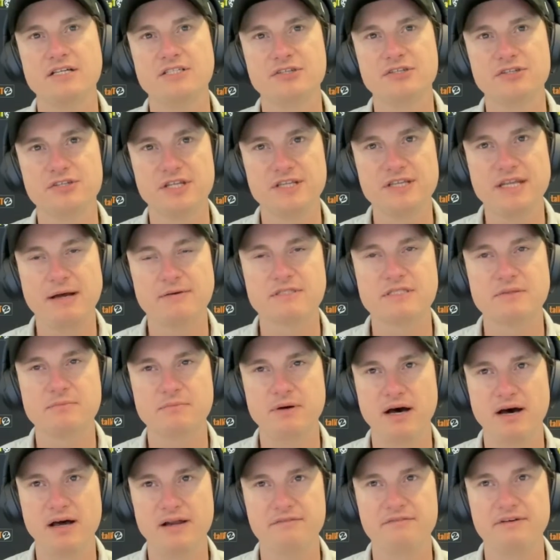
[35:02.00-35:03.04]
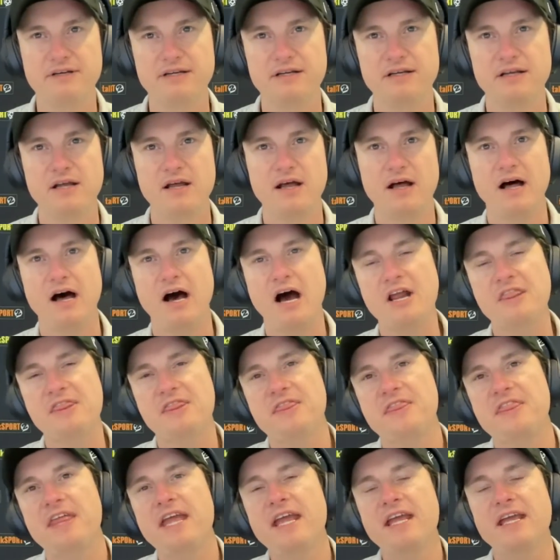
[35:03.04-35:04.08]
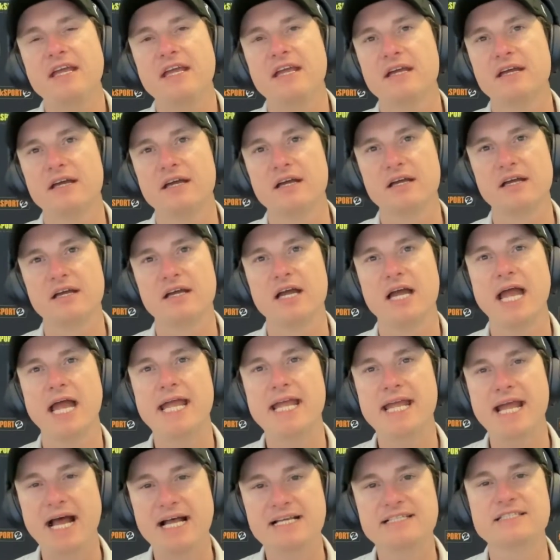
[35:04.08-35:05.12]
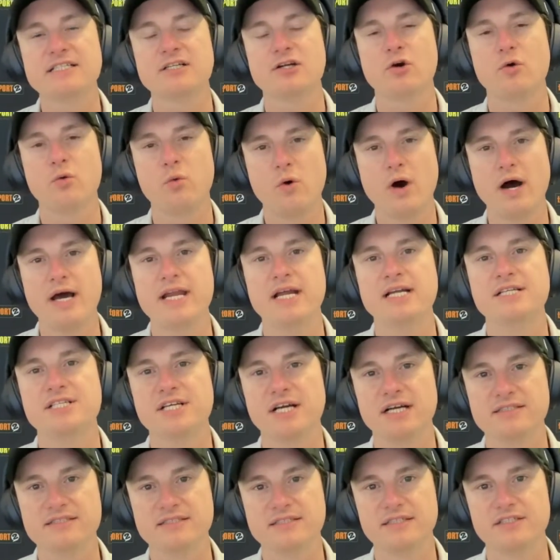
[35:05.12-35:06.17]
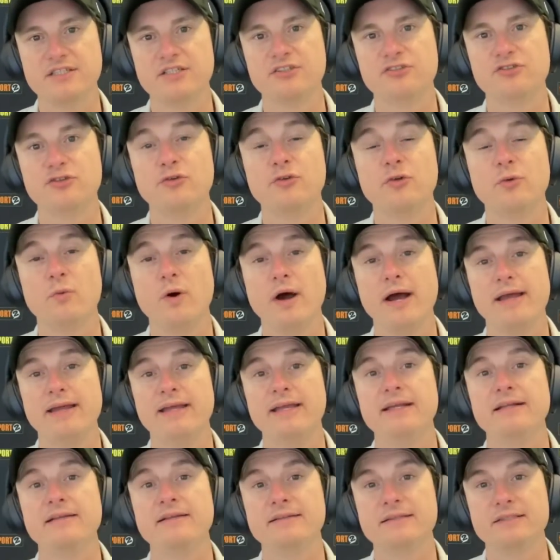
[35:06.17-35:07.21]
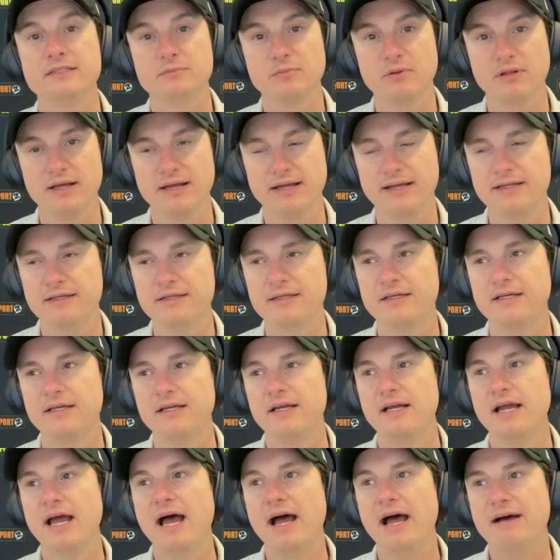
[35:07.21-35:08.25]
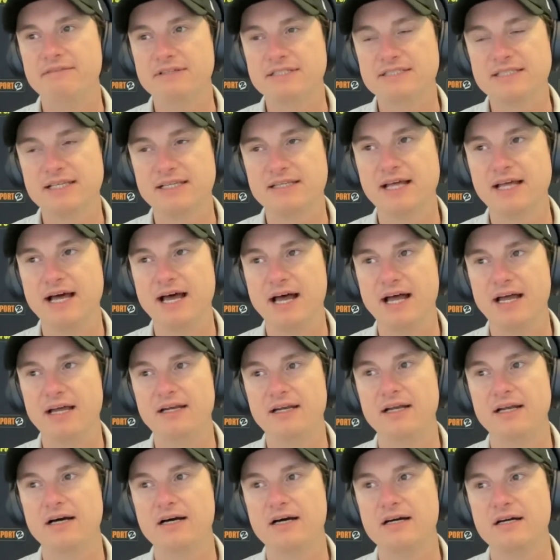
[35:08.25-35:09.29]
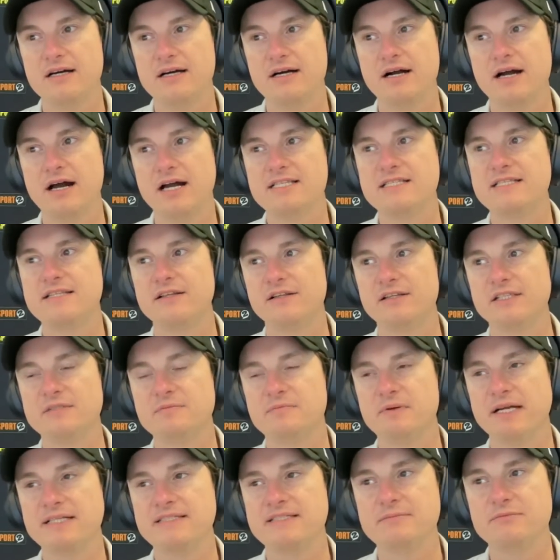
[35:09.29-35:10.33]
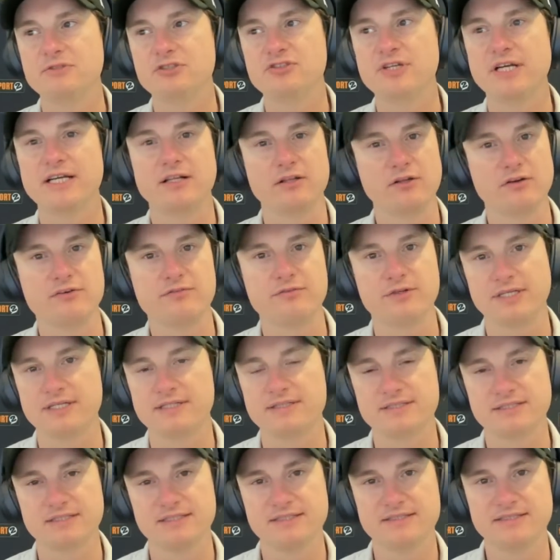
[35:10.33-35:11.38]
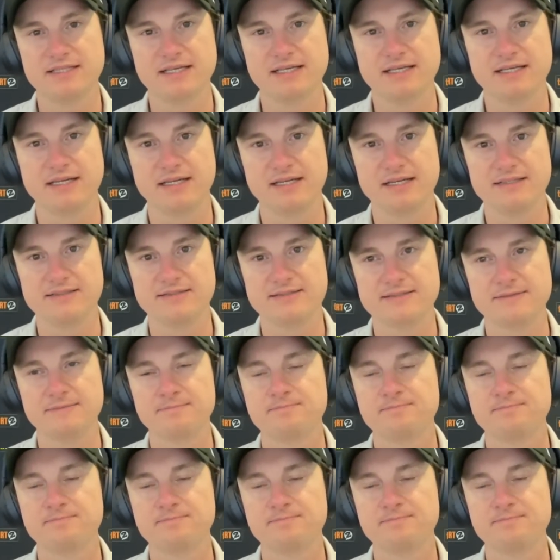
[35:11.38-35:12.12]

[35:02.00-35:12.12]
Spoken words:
do think that was a part of it. I think he hasn't quite adjusted to the way England is playing. Having said that, I still expect him to take a lot of wickets in the second innings.